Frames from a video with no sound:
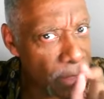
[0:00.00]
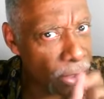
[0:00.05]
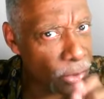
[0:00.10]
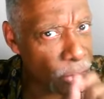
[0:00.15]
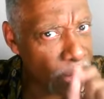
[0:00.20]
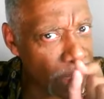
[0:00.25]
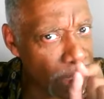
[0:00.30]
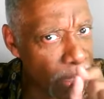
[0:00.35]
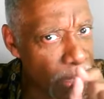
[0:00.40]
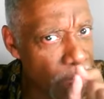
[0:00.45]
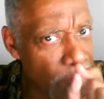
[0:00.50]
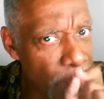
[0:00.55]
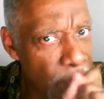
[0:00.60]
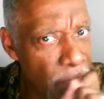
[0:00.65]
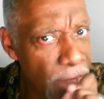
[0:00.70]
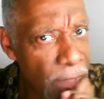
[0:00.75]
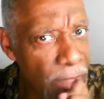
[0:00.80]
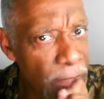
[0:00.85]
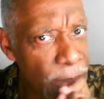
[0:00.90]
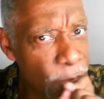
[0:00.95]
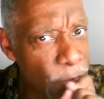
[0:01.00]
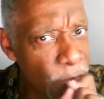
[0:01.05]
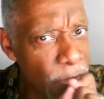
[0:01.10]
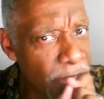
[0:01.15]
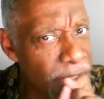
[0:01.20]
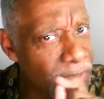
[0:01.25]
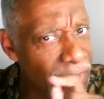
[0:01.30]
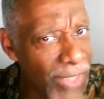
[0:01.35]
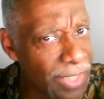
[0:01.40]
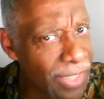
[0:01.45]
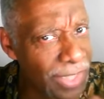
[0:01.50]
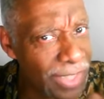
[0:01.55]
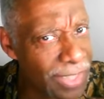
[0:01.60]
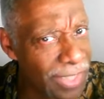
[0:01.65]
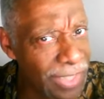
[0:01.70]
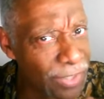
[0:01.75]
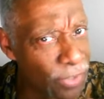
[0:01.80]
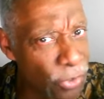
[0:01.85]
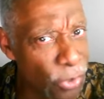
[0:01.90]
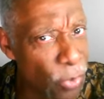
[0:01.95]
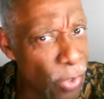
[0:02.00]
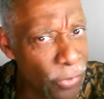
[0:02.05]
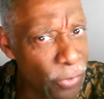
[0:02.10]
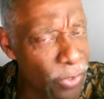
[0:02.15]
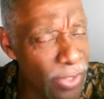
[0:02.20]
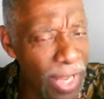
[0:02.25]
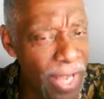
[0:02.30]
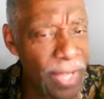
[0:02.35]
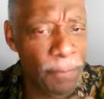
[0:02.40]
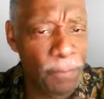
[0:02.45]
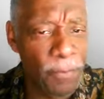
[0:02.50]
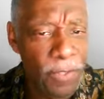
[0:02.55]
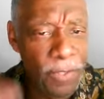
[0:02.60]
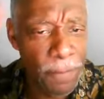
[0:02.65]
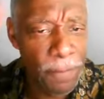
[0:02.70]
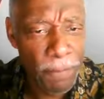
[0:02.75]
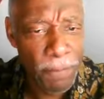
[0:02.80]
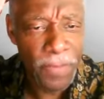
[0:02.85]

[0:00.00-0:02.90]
Okay? He did it two other times.